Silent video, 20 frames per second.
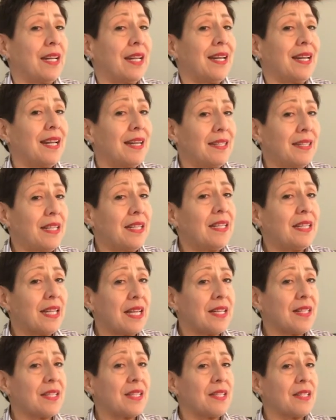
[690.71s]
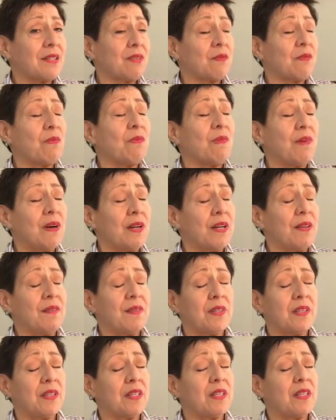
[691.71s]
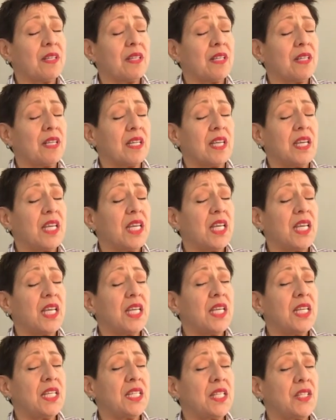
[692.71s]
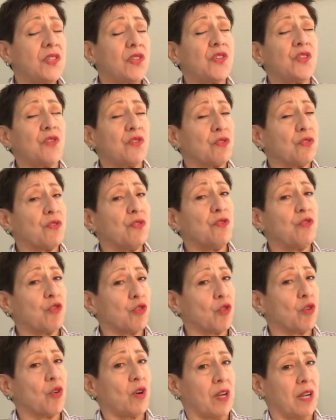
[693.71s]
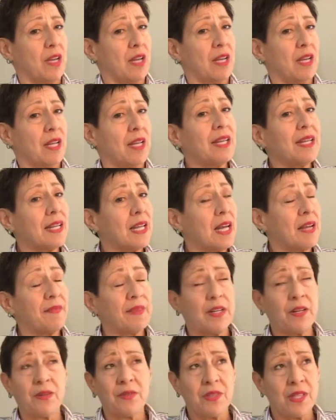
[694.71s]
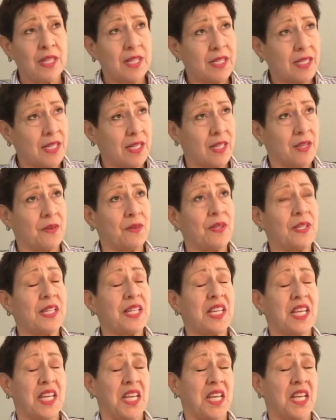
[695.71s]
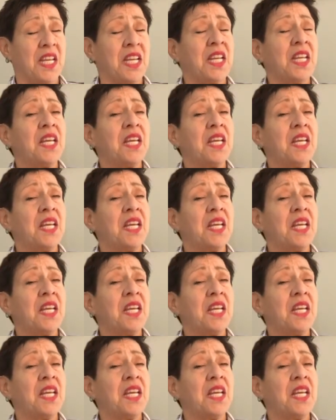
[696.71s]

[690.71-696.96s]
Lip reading: And I think that's one of the keys to true joy in life. I don't think it's the only key,